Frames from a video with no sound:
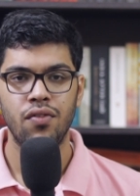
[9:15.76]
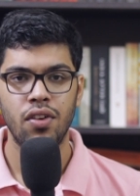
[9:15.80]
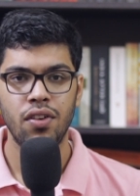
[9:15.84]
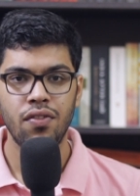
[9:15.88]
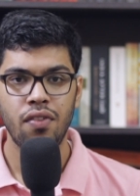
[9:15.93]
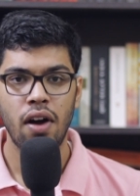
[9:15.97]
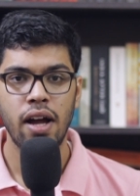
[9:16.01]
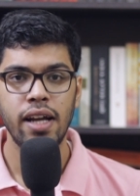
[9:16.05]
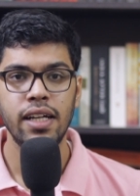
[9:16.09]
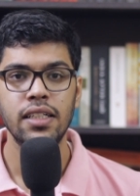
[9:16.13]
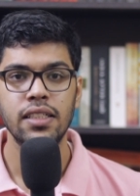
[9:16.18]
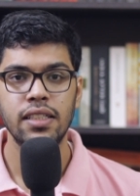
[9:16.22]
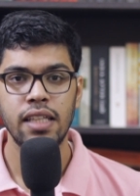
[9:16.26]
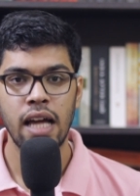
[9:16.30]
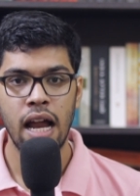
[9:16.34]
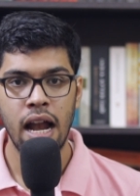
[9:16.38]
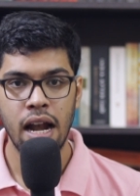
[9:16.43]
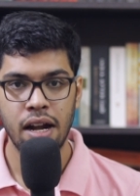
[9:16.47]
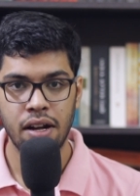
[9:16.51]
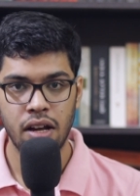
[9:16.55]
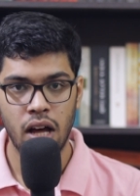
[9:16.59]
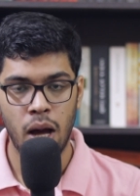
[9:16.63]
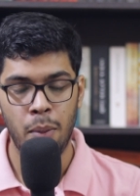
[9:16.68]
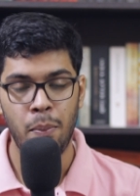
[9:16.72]
We find
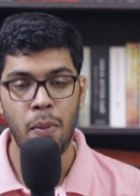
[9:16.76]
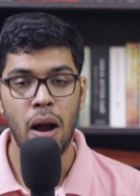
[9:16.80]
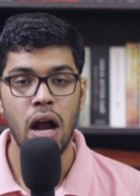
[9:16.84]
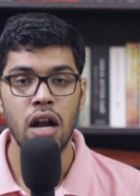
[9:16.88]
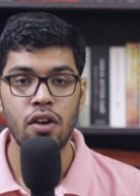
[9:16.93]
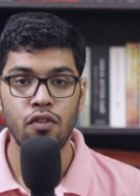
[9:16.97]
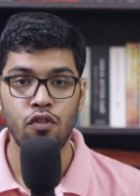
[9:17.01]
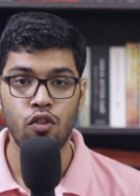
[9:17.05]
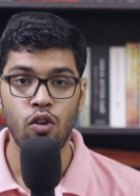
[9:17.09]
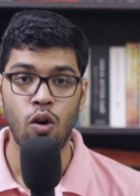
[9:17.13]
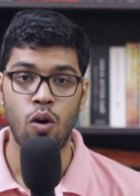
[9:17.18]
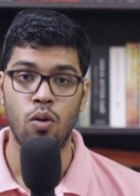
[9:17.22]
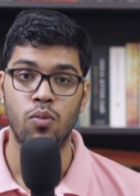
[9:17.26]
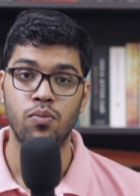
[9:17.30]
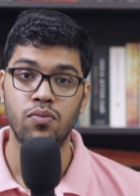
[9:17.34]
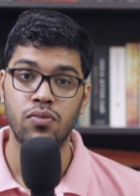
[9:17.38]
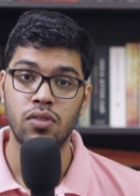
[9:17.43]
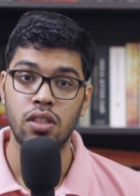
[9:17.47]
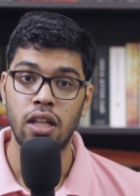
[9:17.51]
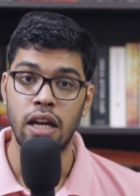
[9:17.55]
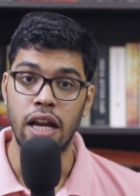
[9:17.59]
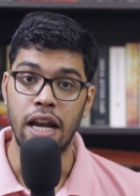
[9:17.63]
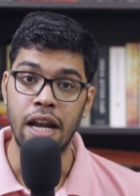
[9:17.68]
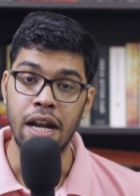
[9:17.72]
that apart
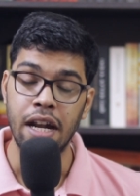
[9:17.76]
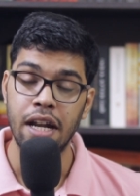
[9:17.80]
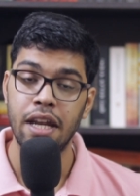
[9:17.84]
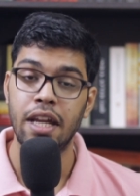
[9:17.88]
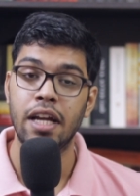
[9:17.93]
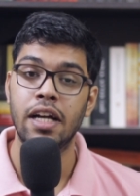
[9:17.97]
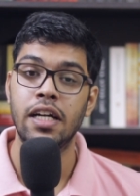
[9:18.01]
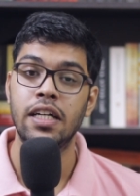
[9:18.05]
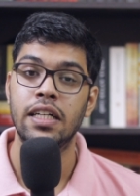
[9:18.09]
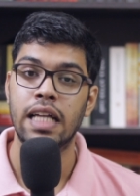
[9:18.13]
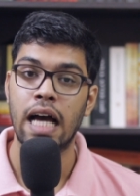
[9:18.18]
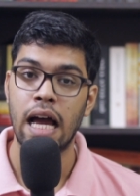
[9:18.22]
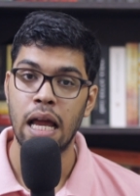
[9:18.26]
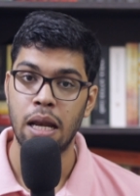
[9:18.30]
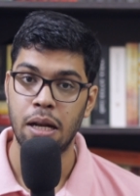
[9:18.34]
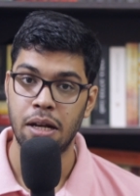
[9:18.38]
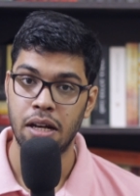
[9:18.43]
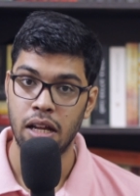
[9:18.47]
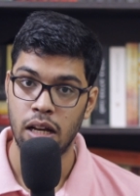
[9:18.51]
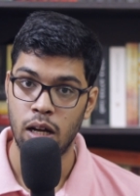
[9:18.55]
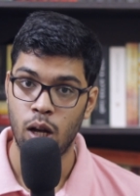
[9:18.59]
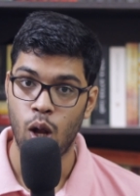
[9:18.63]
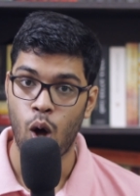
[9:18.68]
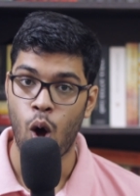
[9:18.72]
from the Indian
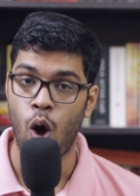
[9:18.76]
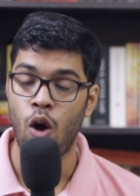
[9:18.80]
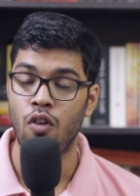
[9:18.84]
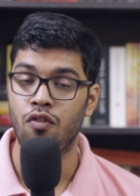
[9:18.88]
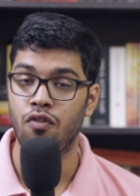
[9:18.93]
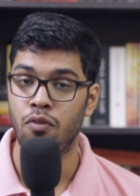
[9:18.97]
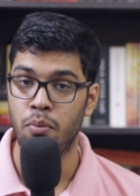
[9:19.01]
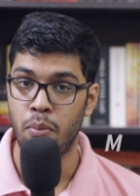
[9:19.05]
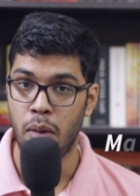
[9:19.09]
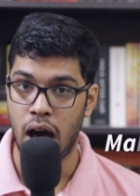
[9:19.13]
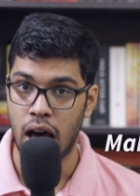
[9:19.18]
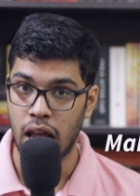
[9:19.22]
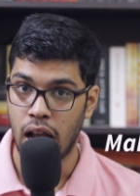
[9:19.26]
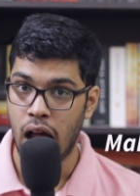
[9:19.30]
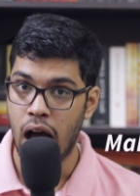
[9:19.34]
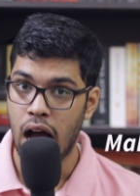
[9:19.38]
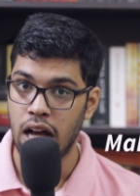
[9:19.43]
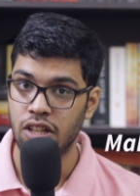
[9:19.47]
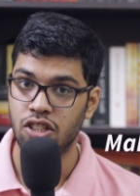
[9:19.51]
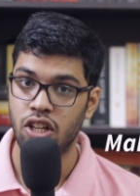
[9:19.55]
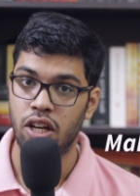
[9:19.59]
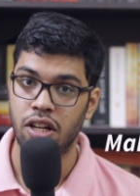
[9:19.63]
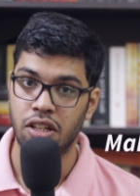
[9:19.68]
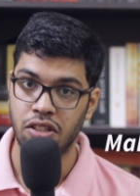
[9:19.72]
title of
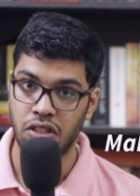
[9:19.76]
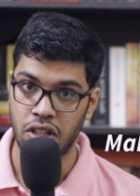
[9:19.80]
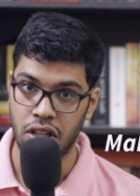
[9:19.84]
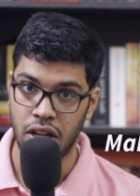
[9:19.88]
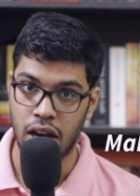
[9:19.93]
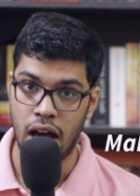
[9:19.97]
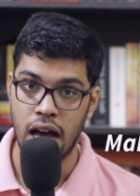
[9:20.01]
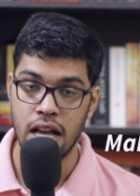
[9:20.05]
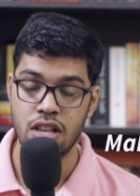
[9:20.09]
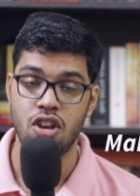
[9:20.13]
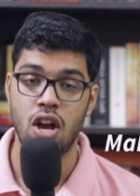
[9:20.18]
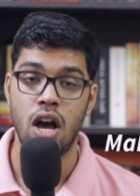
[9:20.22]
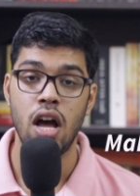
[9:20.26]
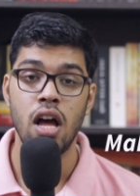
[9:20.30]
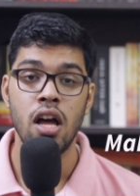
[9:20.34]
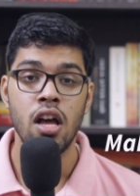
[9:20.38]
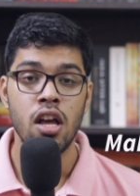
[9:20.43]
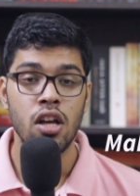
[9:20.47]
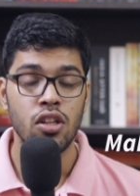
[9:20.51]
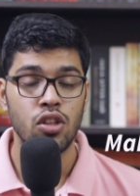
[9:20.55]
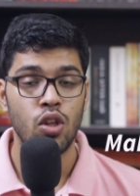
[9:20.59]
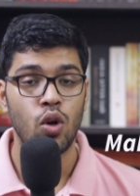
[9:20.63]
Maharaja Raja,